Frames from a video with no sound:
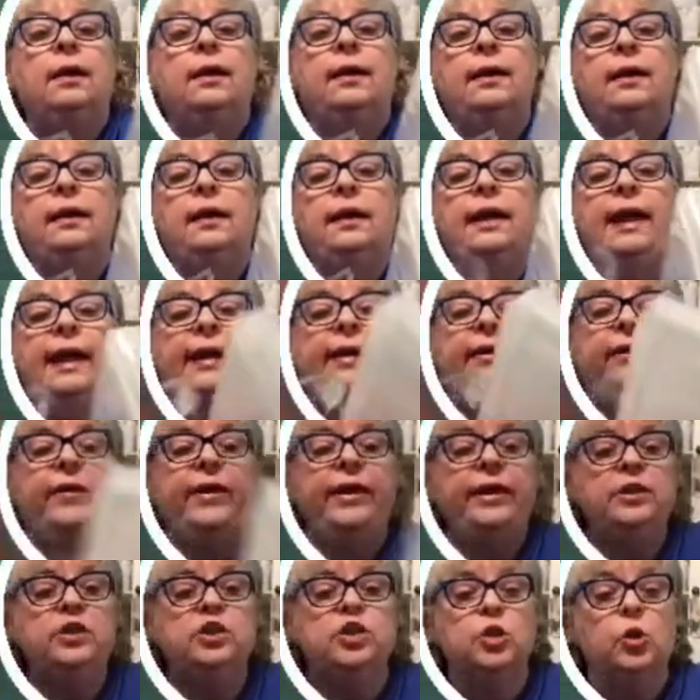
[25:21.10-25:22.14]

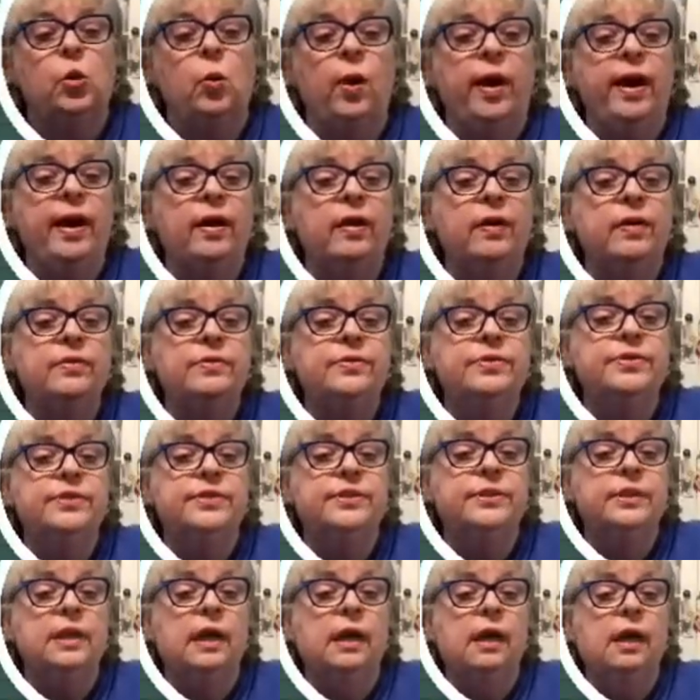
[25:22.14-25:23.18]
Layering
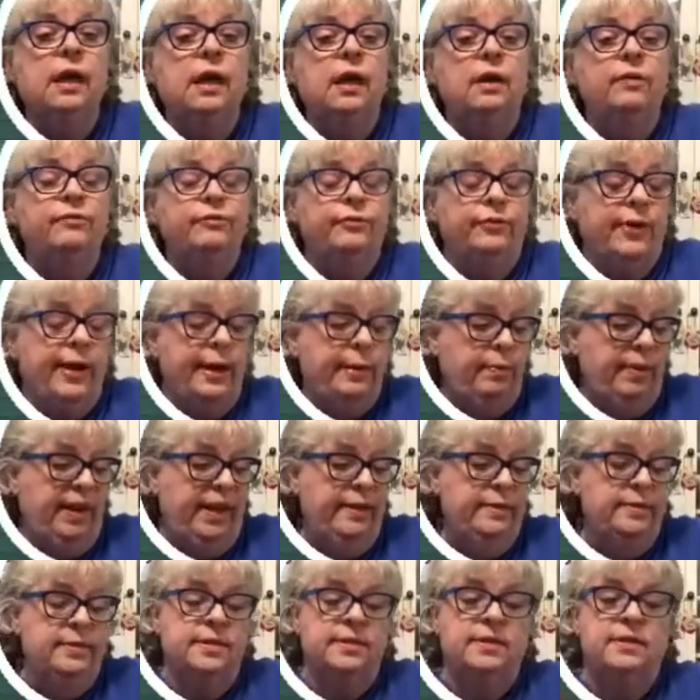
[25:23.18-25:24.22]
Squares
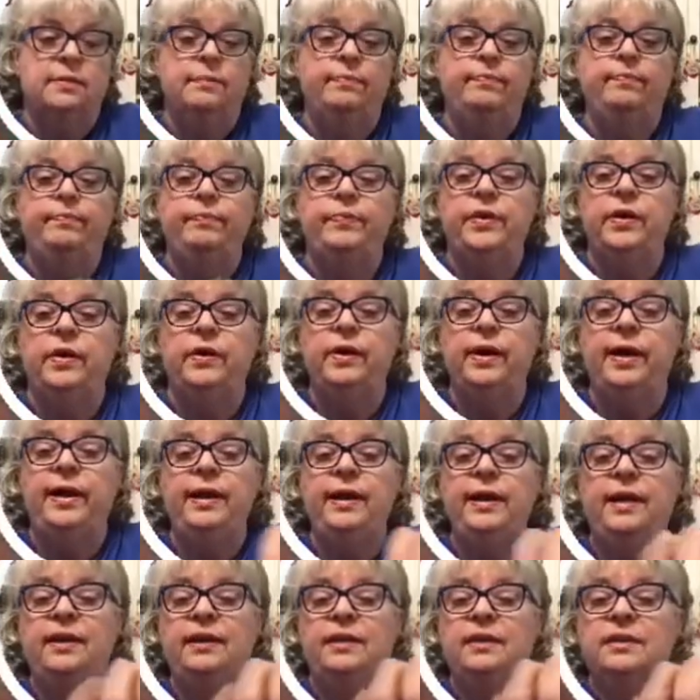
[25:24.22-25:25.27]
framelits, all right?
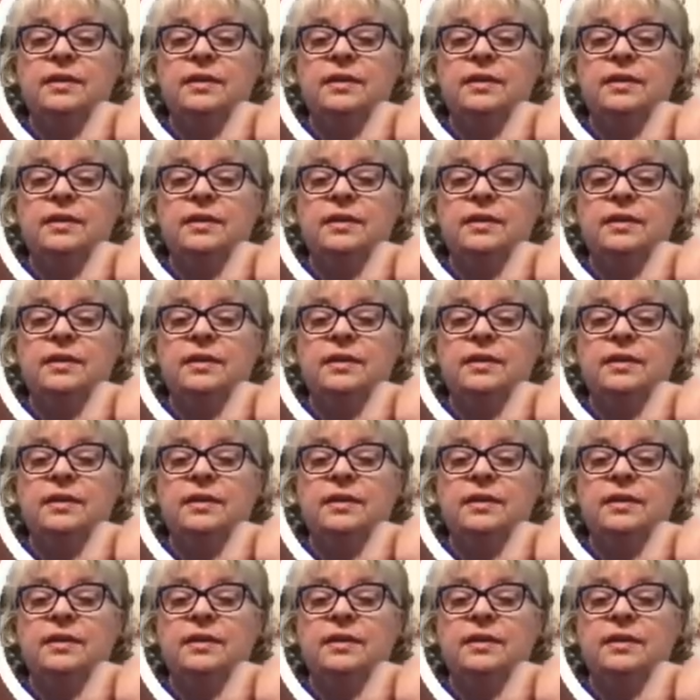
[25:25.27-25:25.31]
And it